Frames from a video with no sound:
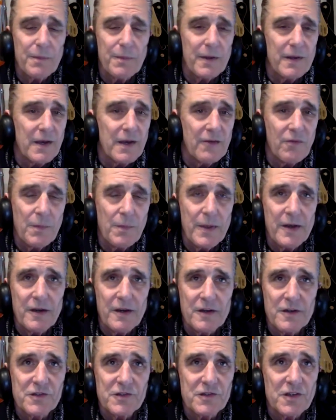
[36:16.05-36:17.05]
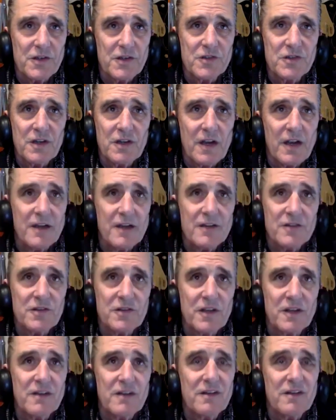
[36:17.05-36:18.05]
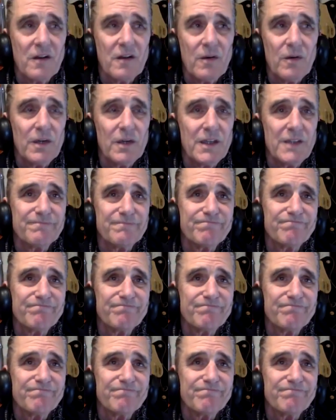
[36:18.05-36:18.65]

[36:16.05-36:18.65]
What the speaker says: but never made a decision. I decided, you know what?